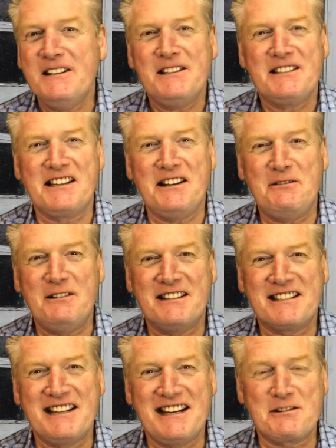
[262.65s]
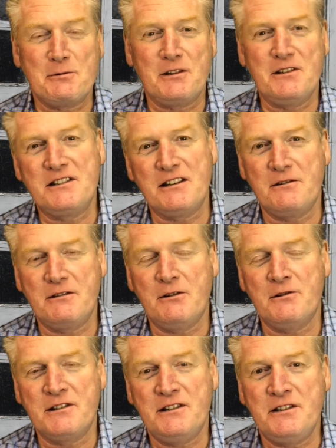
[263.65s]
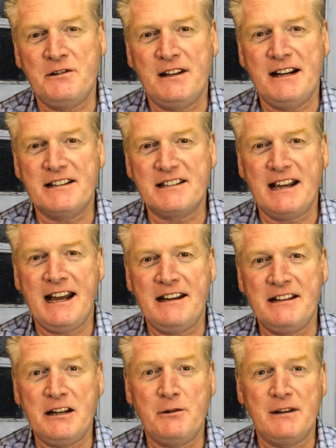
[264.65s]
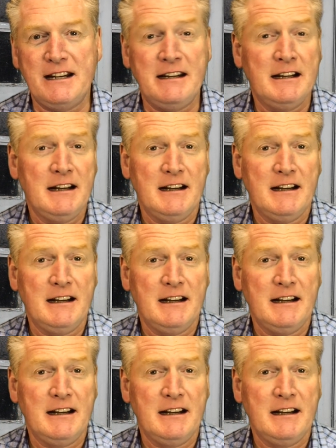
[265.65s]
So that's all good. So go on and do that, and equally